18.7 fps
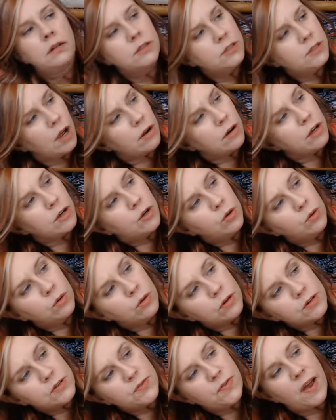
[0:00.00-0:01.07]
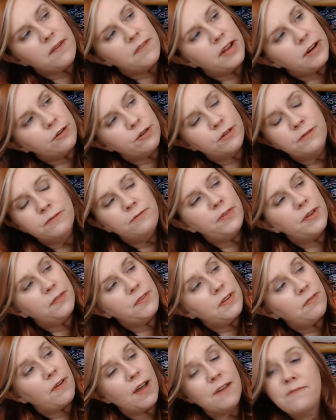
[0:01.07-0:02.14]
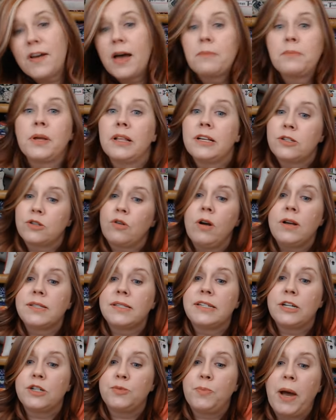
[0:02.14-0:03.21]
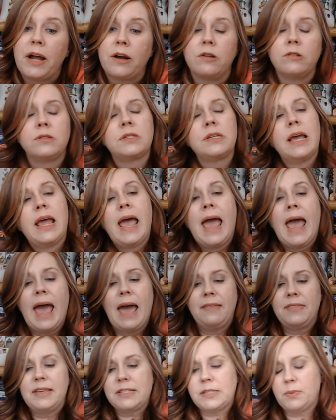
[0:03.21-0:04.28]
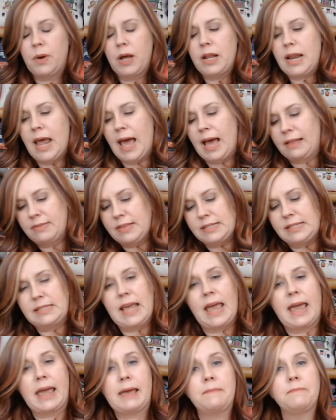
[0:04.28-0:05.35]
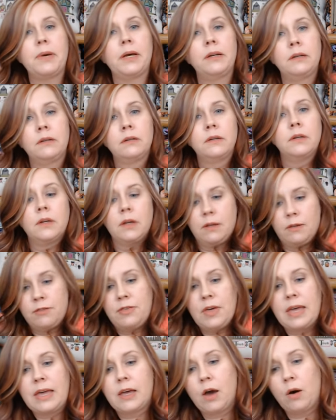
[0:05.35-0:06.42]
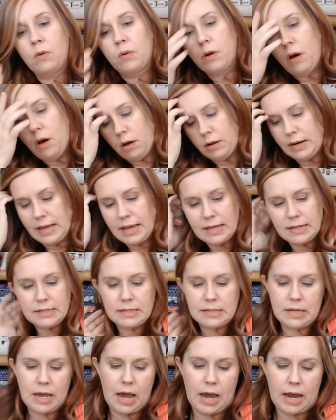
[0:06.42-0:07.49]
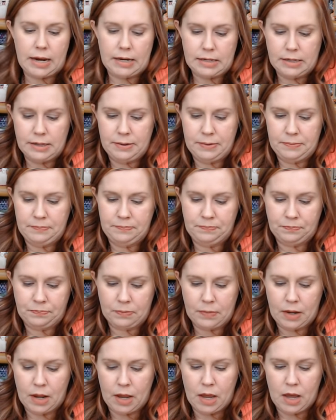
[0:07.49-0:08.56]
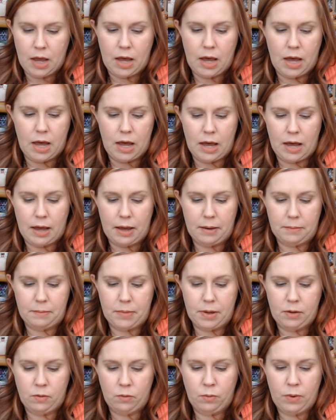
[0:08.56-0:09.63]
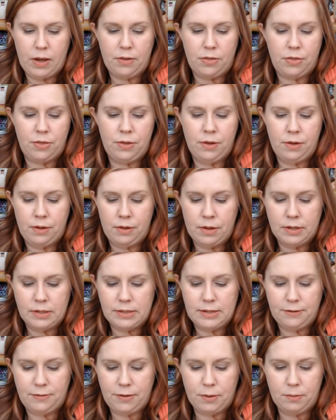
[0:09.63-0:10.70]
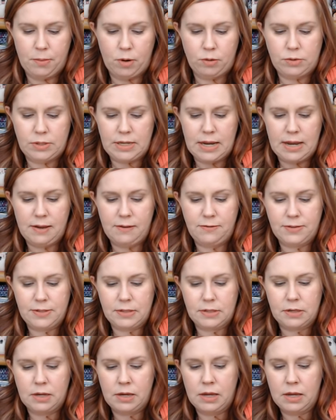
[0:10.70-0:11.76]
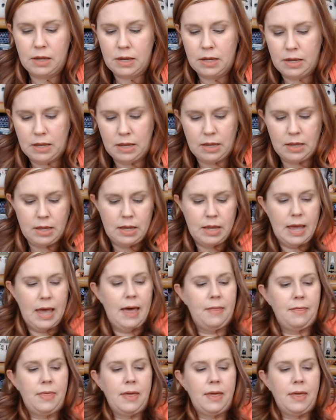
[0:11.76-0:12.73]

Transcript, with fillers: Donna Kooler's five hundred fifty-five Fabulous Cross Stitch Patterns. And this one had the same thing going on inside um, with different motifs and